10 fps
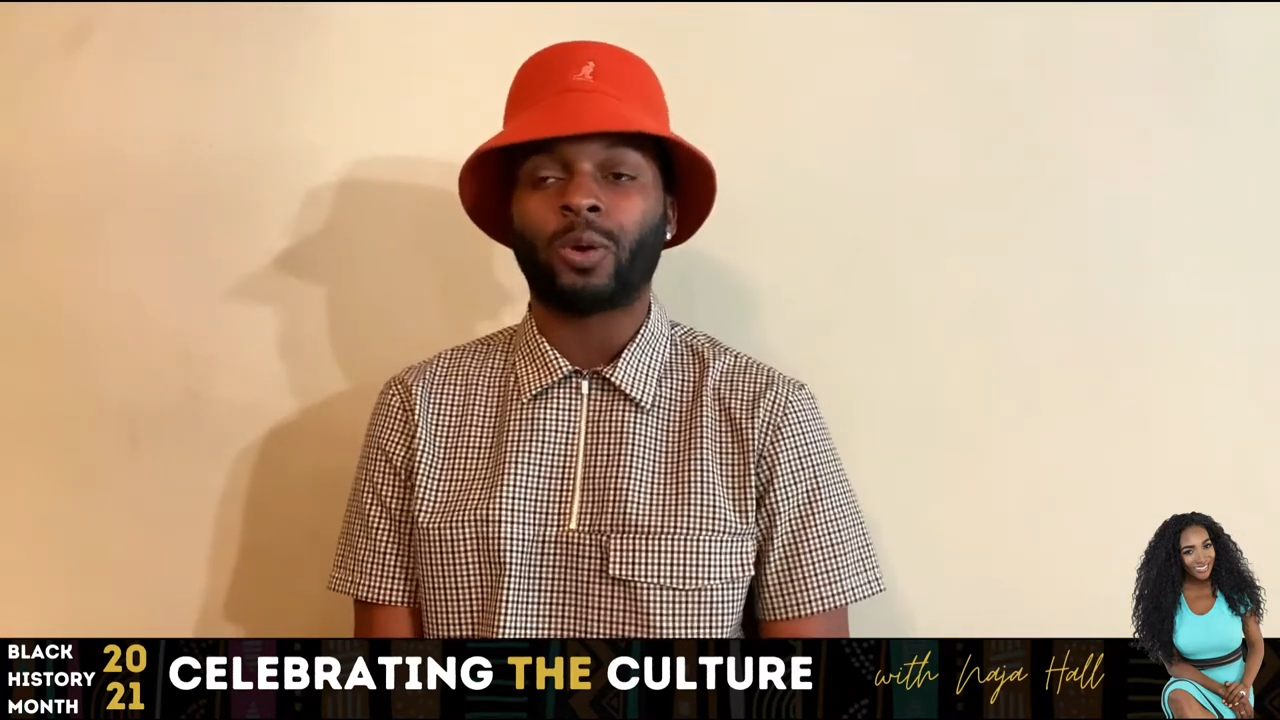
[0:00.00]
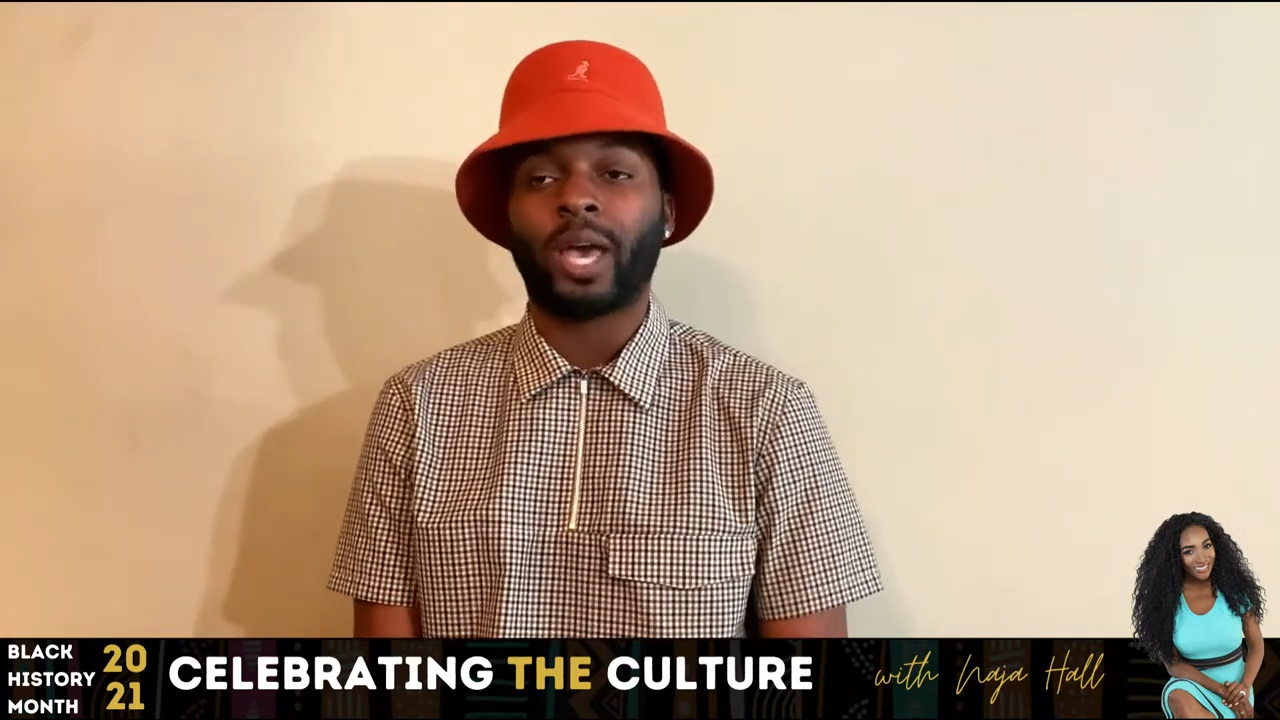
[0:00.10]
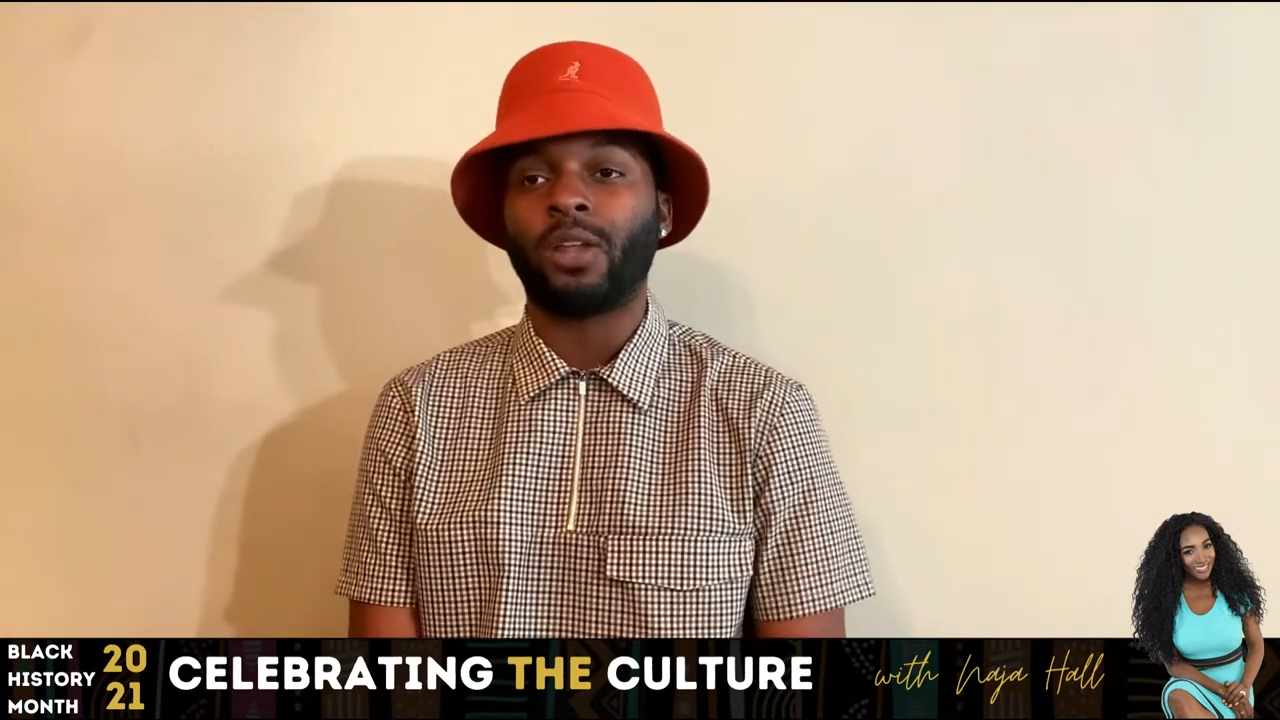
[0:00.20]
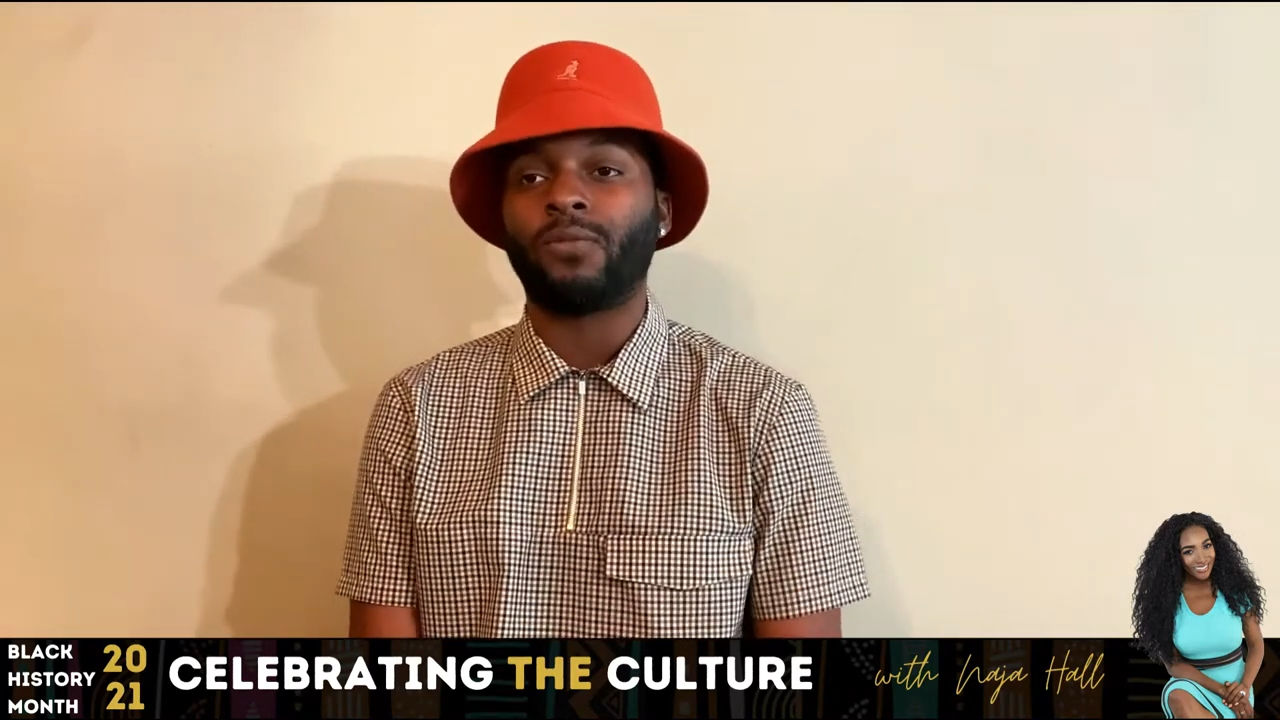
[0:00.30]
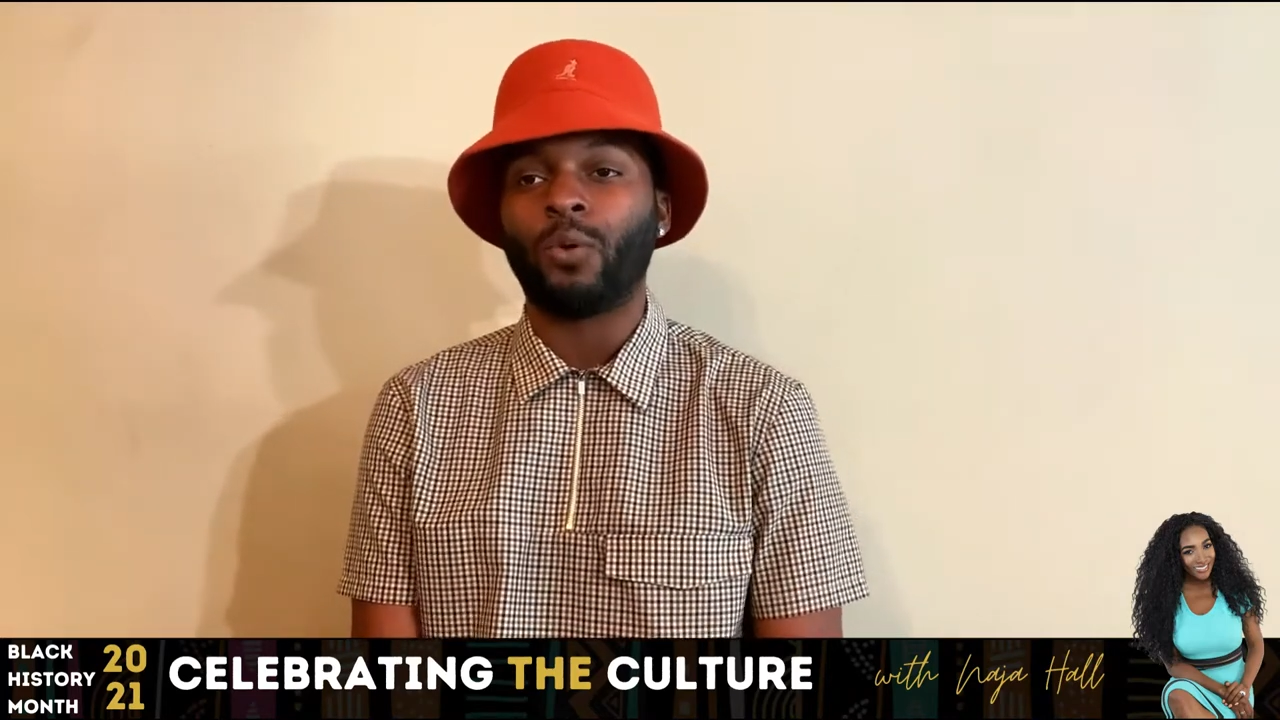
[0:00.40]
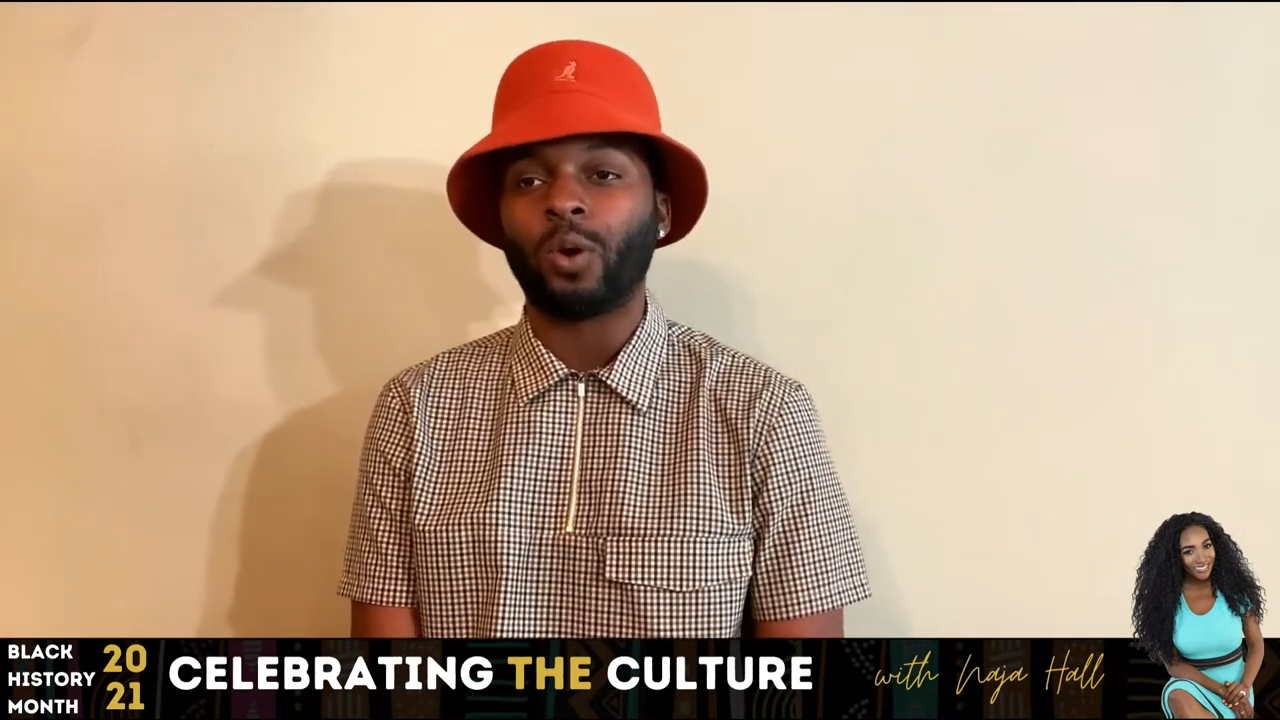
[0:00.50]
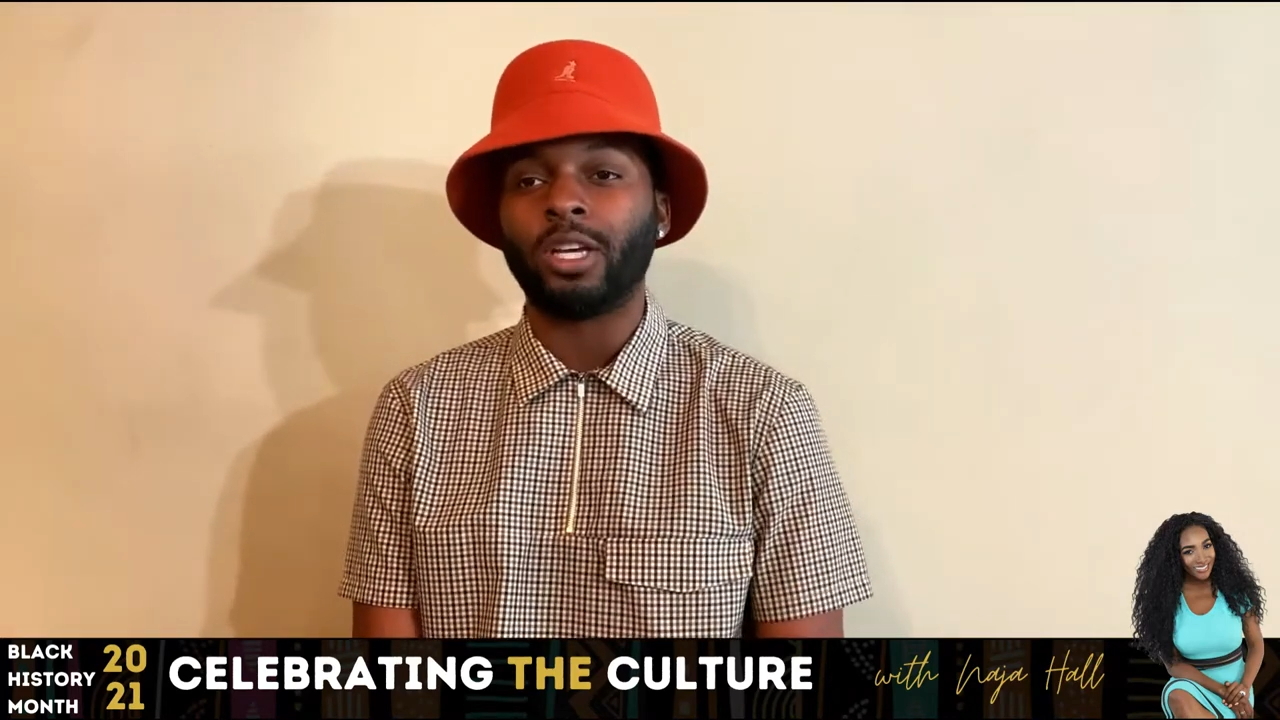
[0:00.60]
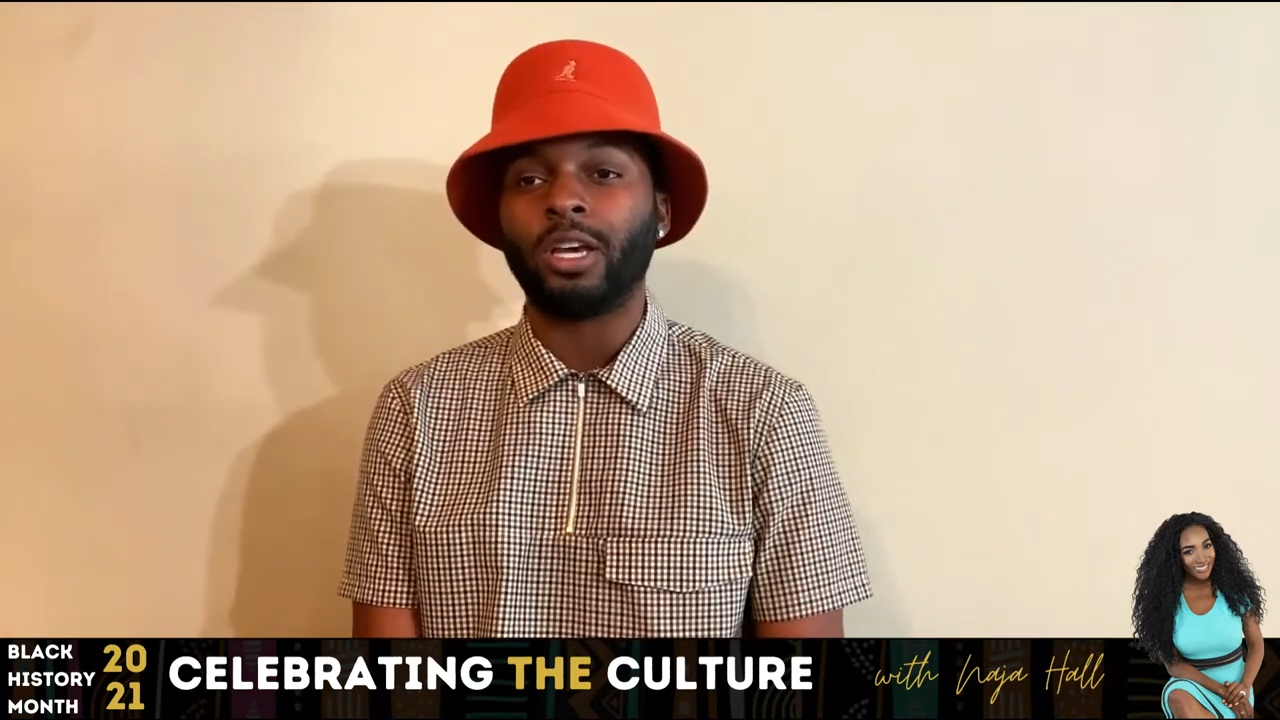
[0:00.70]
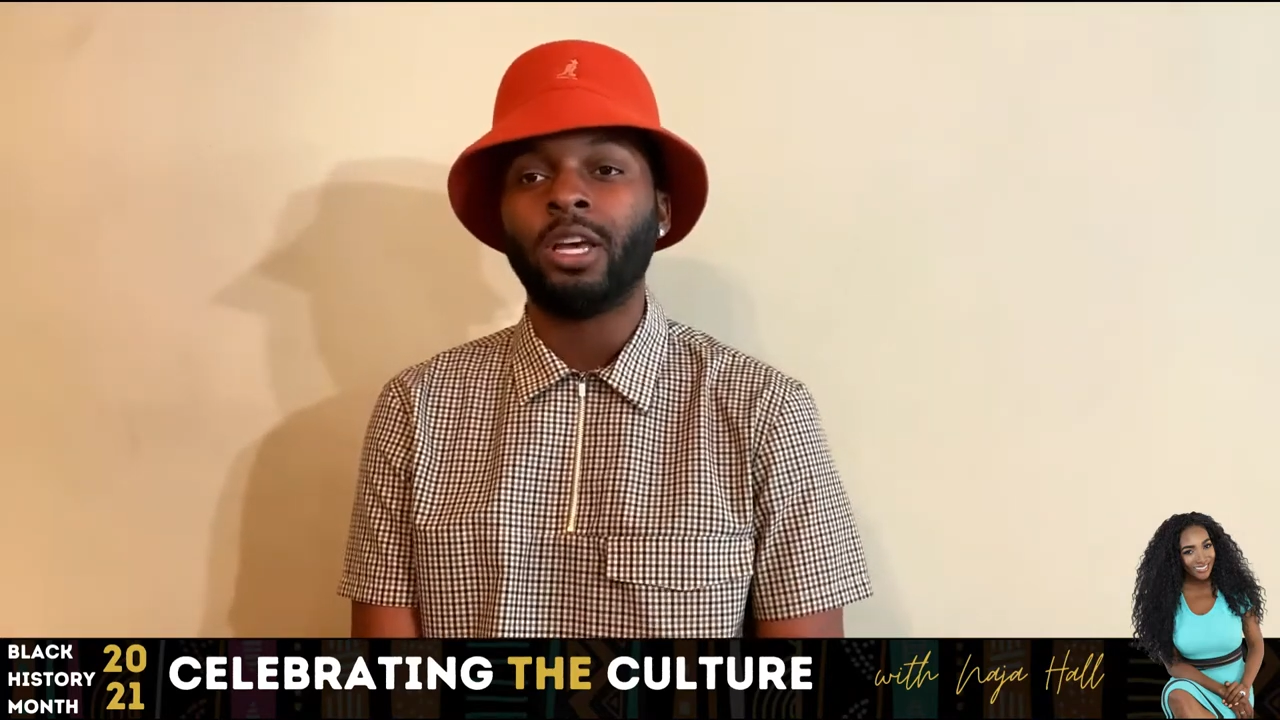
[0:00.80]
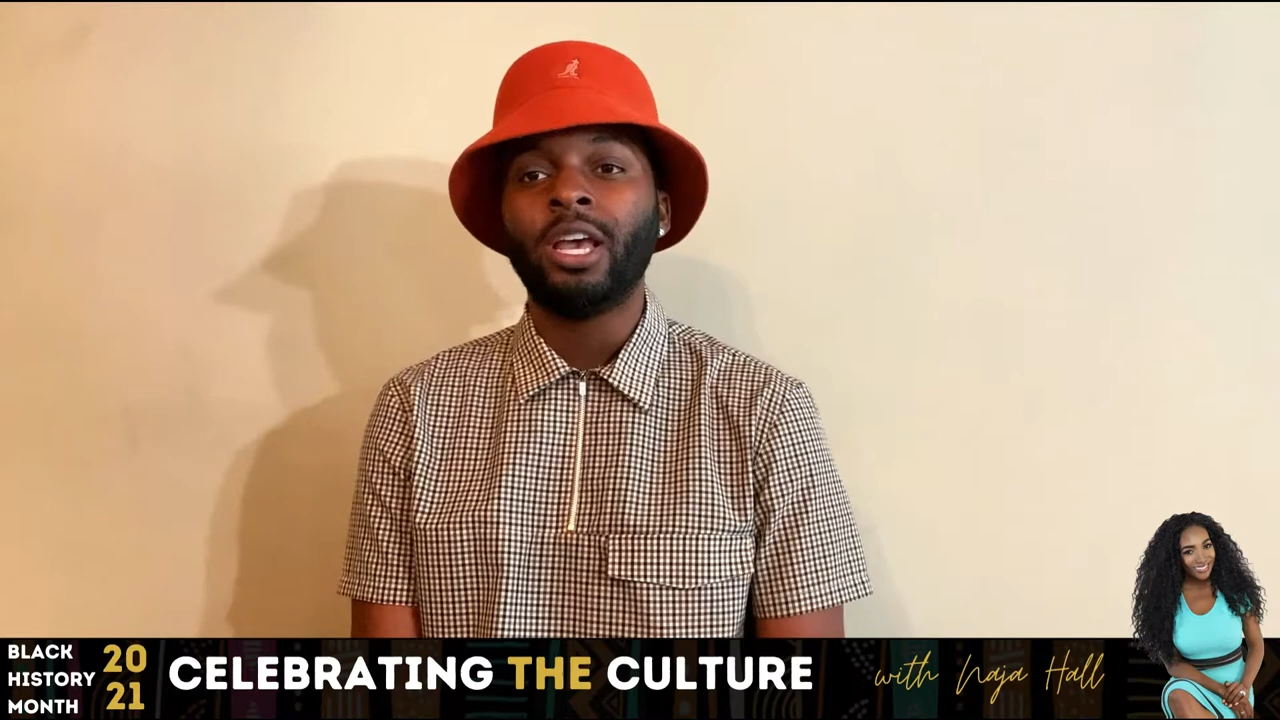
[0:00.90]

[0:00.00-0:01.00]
California,